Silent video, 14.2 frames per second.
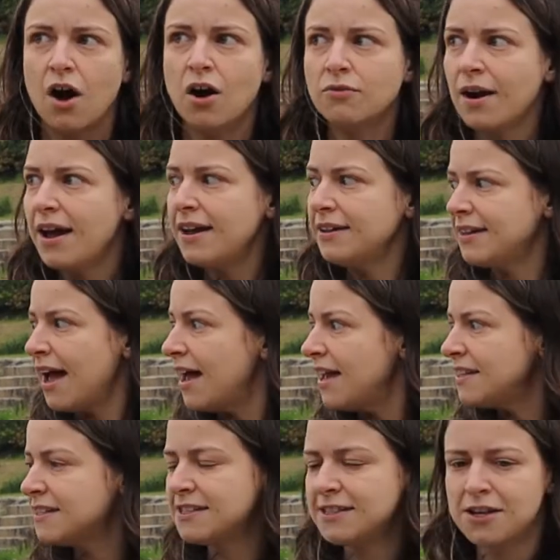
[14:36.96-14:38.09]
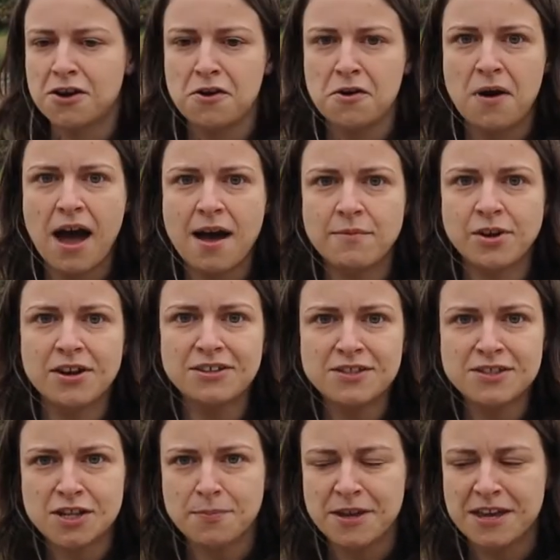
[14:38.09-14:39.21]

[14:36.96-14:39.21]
Alright guys, so I'm going to stop